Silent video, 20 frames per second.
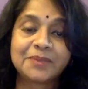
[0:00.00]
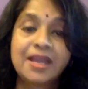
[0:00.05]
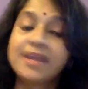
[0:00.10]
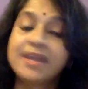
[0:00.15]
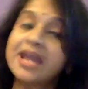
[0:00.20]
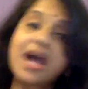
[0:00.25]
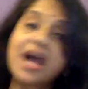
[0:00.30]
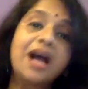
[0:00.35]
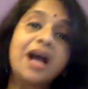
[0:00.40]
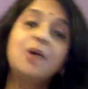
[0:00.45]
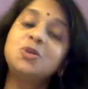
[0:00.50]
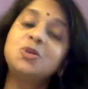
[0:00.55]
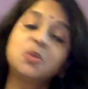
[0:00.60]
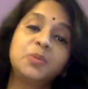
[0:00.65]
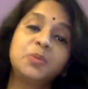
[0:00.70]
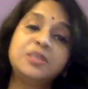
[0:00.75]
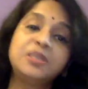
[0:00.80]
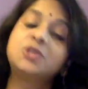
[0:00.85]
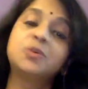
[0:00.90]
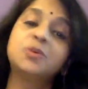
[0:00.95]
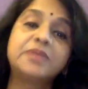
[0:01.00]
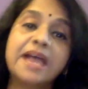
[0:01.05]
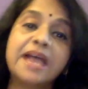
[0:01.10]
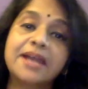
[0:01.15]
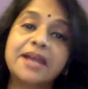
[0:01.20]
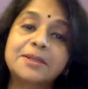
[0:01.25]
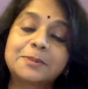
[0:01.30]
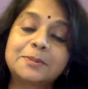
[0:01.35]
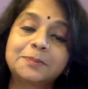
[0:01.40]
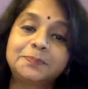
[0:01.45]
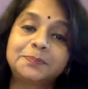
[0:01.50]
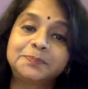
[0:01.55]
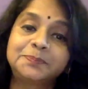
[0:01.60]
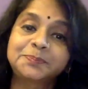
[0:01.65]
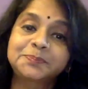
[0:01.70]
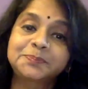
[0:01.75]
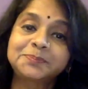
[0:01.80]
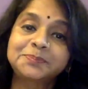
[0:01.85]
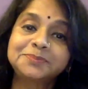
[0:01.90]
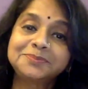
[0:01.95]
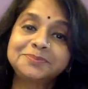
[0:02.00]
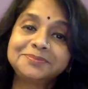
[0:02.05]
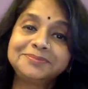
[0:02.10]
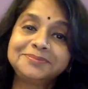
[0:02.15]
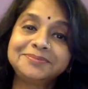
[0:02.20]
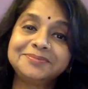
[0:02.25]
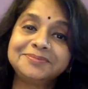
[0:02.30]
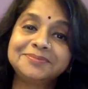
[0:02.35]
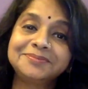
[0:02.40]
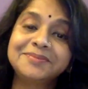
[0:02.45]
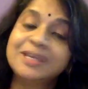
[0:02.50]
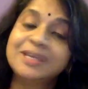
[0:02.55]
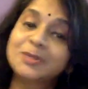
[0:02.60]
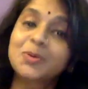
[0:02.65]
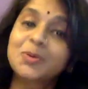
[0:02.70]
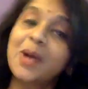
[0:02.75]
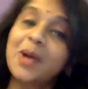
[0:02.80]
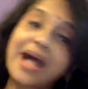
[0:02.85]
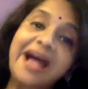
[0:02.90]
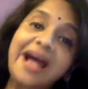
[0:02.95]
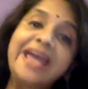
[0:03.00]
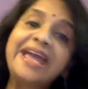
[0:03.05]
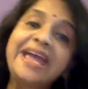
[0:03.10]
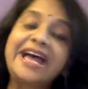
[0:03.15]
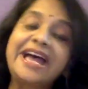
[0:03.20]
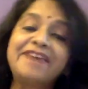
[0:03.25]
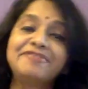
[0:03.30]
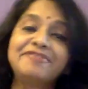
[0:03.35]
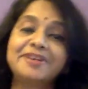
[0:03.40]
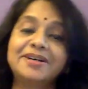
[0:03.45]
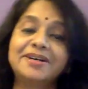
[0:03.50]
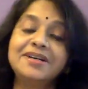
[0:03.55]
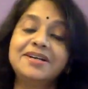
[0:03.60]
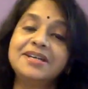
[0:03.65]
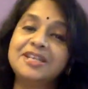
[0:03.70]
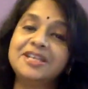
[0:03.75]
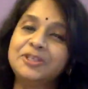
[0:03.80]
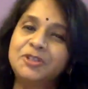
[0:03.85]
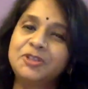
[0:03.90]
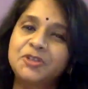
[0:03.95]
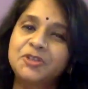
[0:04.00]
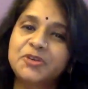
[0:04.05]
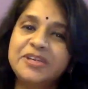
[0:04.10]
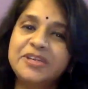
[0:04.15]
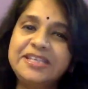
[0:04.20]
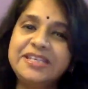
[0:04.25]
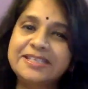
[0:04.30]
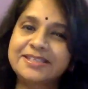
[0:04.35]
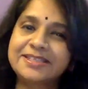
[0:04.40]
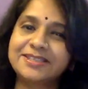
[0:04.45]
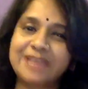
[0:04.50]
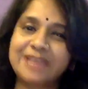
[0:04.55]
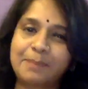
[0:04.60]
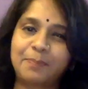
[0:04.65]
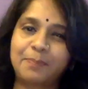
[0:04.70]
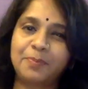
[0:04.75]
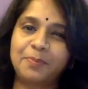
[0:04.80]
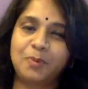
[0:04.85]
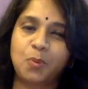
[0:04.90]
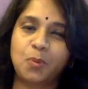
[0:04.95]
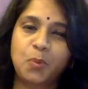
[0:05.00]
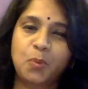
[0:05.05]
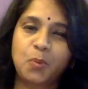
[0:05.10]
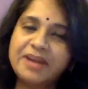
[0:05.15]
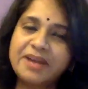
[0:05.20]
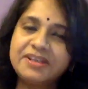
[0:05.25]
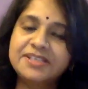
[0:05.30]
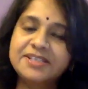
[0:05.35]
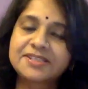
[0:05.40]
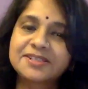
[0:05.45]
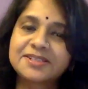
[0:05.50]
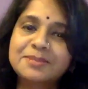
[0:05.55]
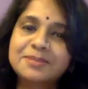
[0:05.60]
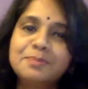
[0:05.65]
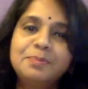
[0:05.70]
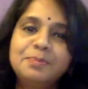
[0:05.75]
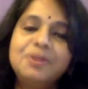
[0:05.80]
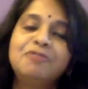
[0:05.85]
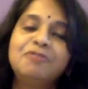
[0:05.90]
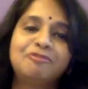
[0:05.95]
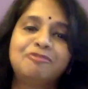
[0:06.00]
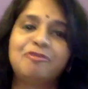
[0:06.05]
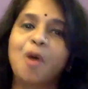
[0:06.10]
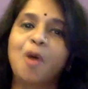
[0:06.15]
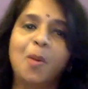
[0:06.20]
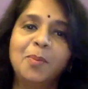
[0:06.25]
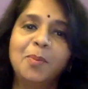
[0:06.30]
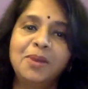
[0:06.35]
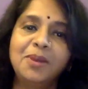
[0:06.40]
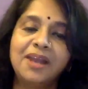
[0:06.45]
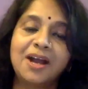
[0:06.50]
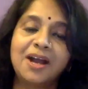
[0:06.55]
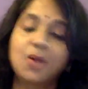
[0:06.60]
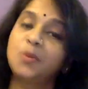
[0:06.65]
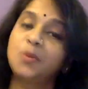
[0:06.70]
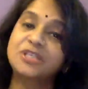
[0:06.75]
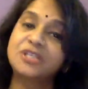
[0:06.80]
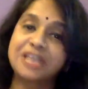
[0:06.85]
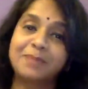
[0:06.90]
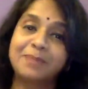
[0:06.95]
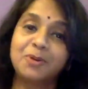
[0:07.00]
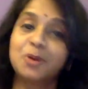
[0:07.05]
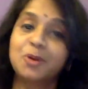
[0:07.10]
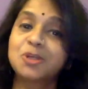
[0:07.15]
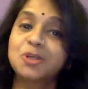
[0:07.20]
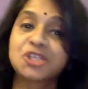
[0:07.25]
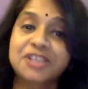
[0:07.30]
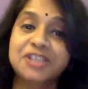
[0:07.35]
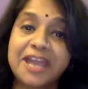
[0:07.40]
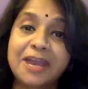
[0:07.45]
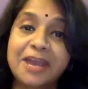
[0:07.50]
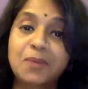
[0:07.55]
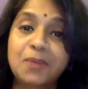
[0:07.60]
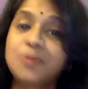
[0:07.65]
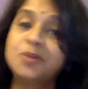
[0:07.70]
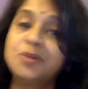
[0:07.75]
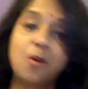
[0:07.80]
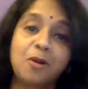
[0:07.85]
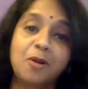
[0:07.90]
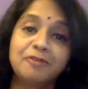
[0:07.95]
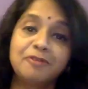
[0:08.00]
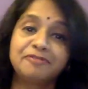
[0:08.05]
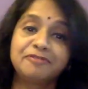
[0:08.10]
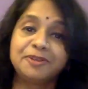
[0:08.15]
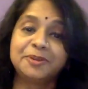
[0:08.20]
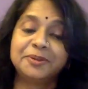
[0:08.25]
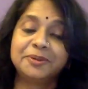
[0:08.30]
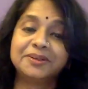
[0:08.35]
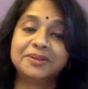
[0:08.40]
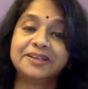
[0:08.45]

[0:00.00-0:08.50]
Now, how do we do that? So I have a three-step, very simple formula which I'm going to share with all of you.